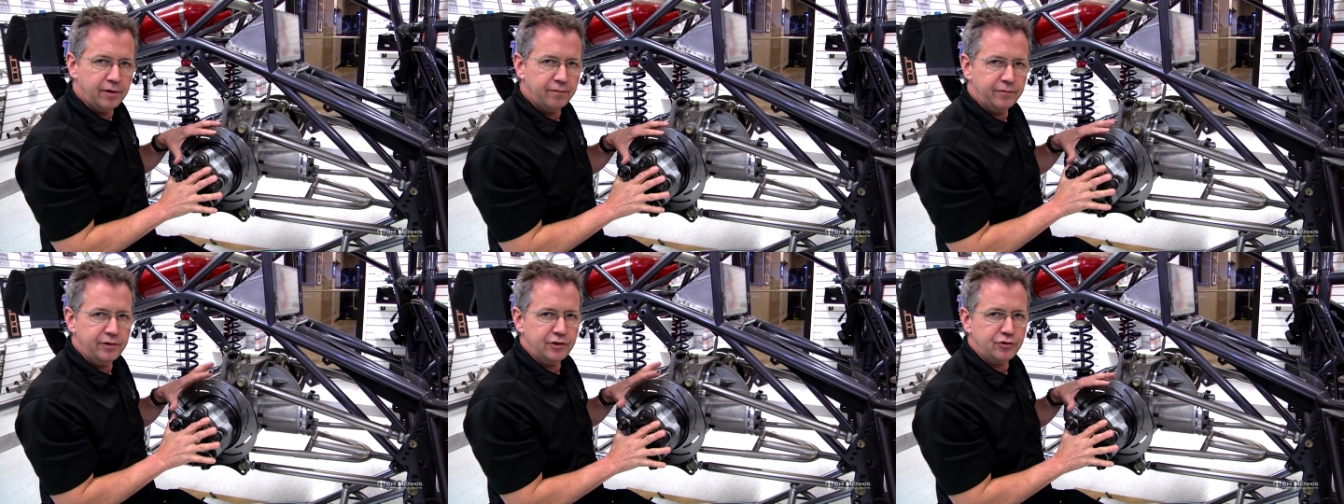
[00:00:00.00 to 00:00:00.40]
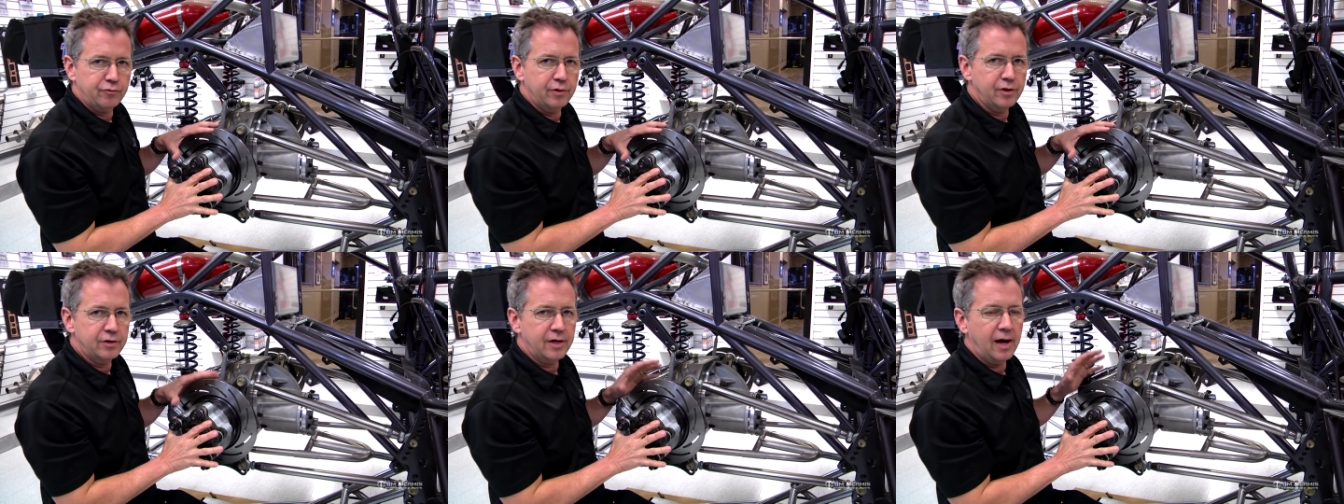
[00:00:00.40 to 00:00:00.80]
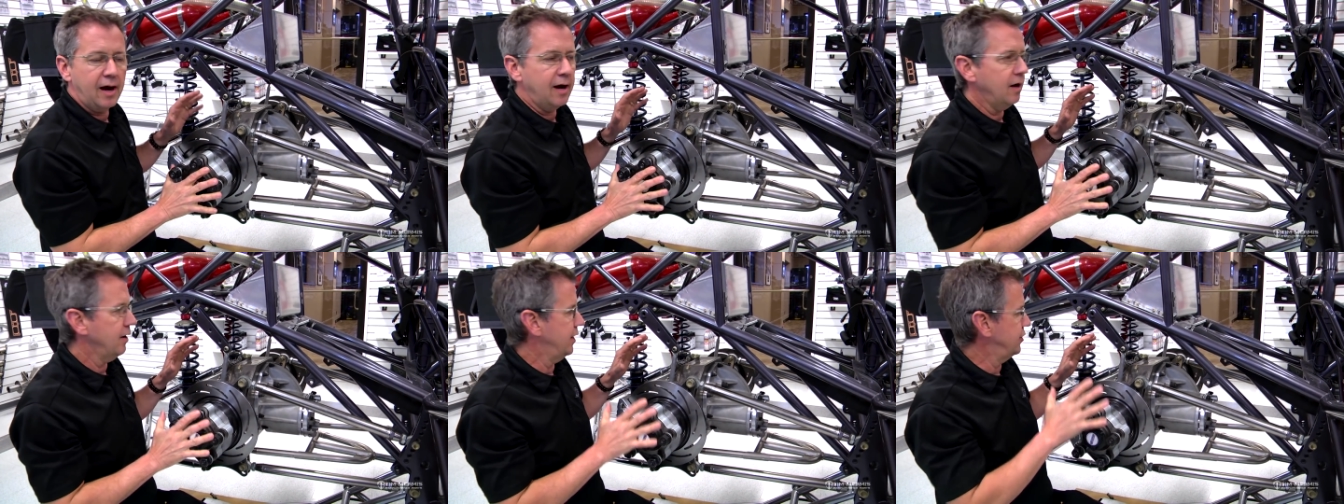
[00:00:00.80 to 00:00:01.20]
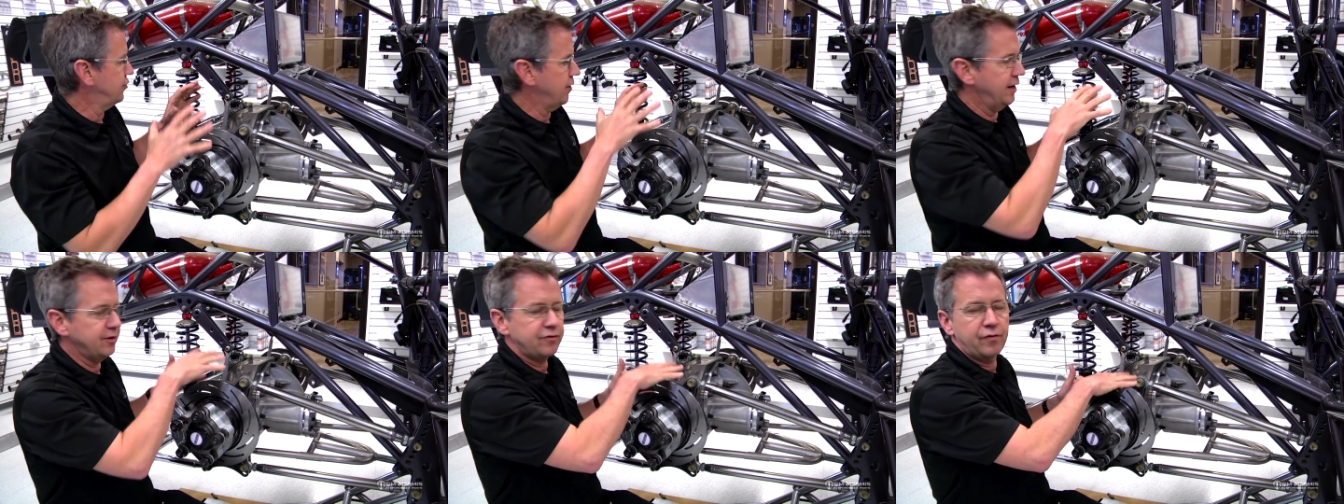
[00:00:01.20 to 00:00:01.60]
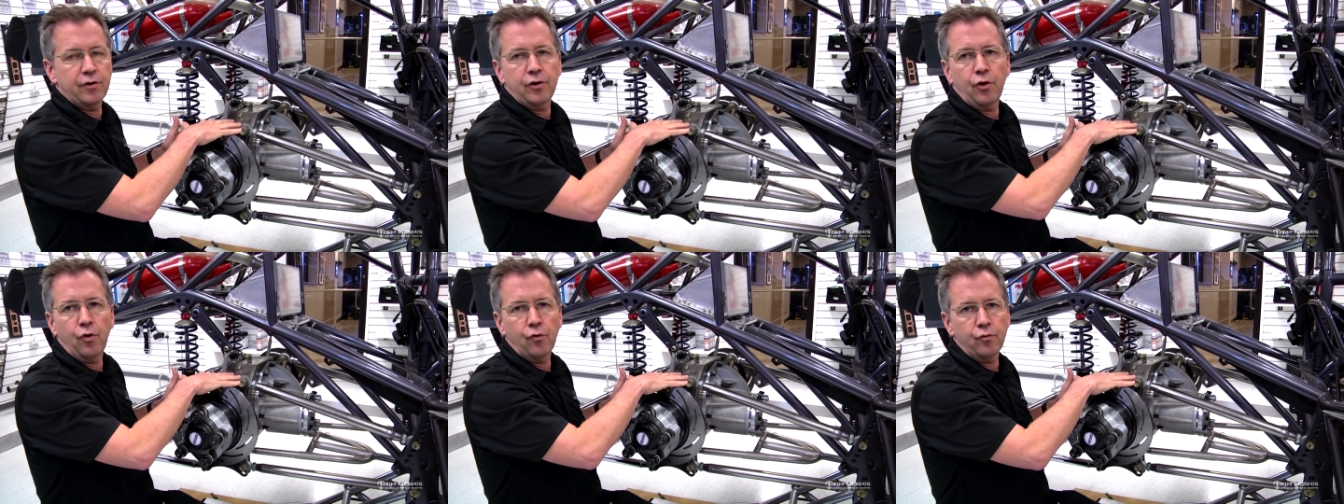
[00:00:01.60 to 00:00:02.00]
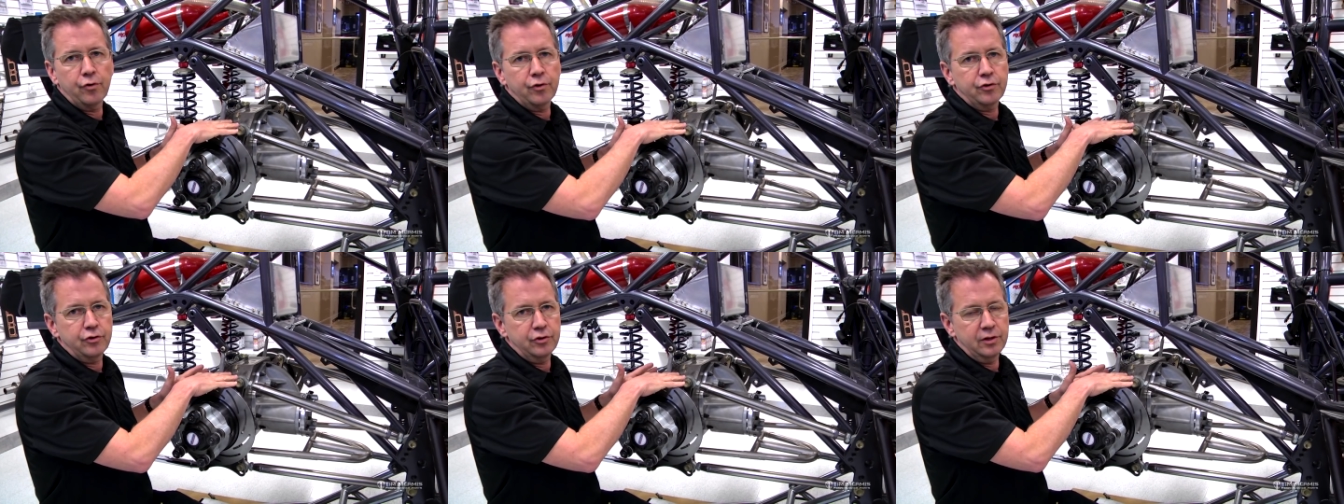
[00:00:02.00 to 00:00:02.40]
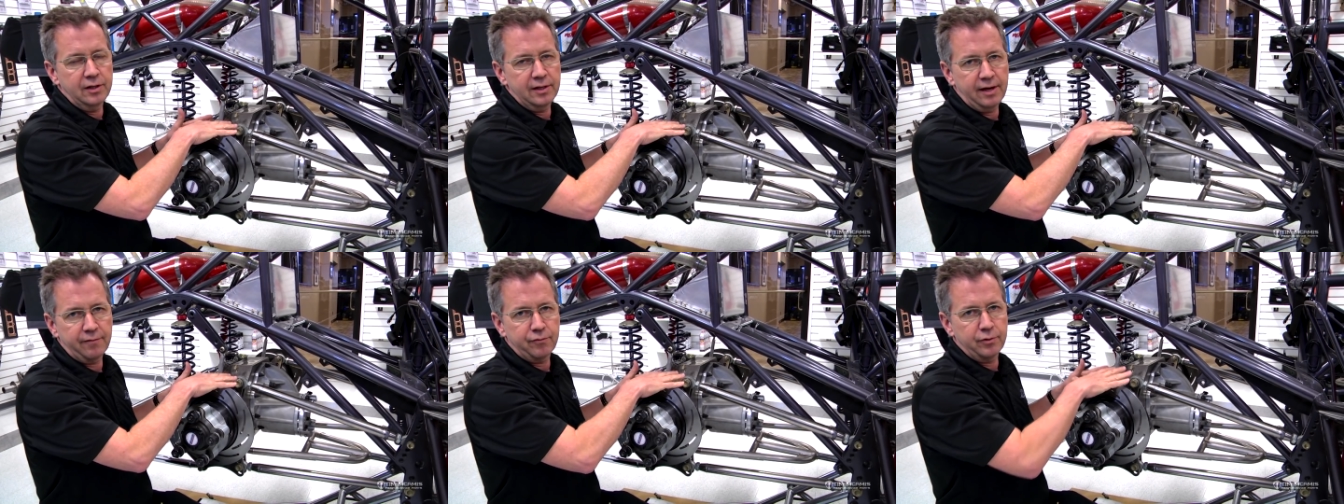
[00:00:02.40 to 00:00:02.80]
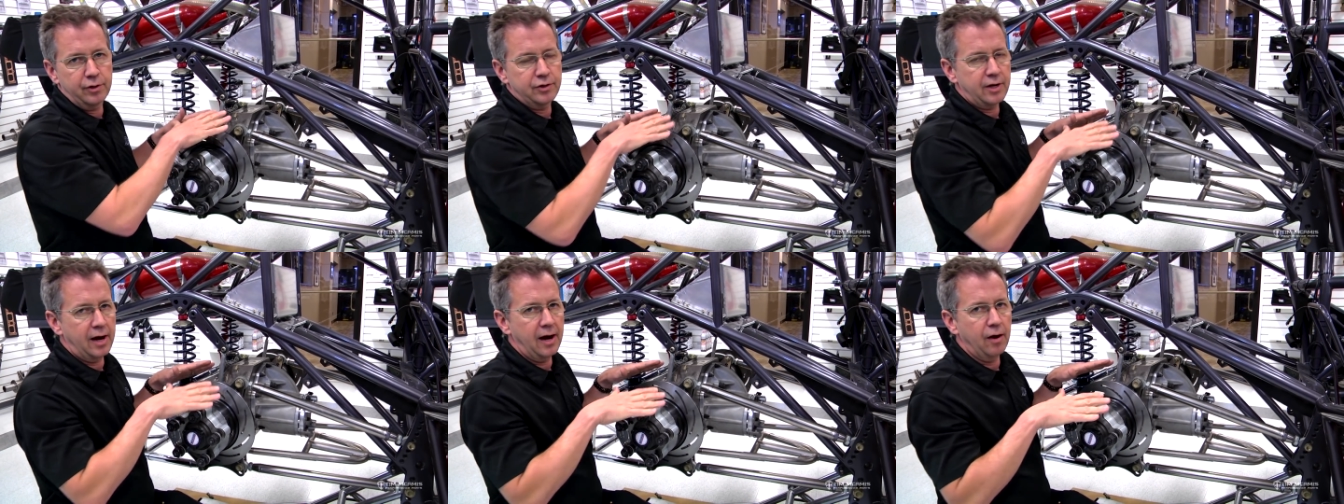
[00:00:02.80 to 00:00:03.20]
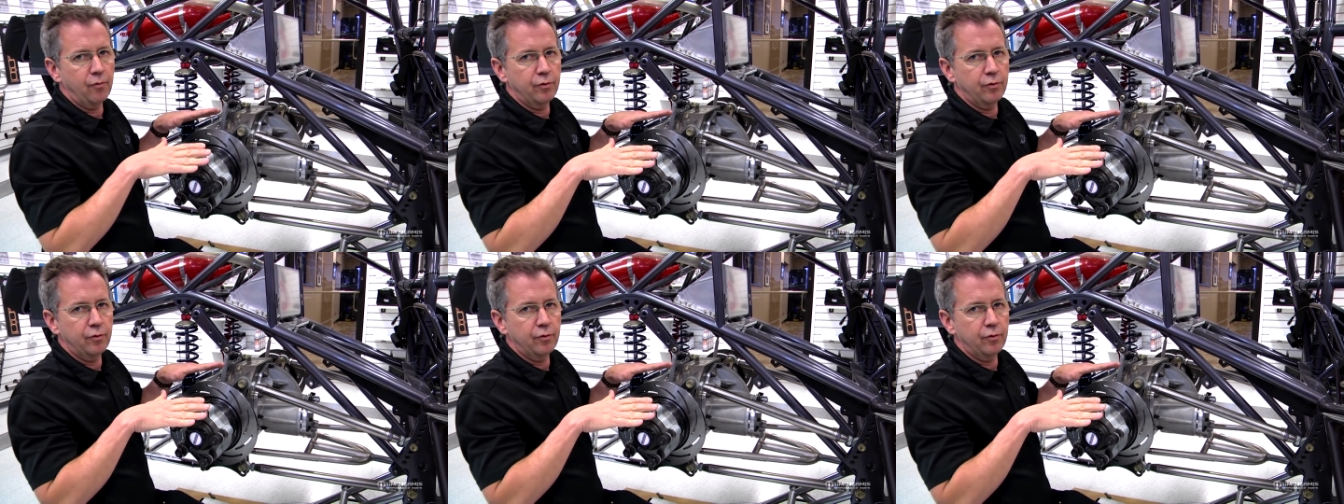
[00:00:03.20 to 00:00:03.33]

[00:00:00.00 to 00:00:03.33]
of this rear tire and transfer it over to the left rear tire,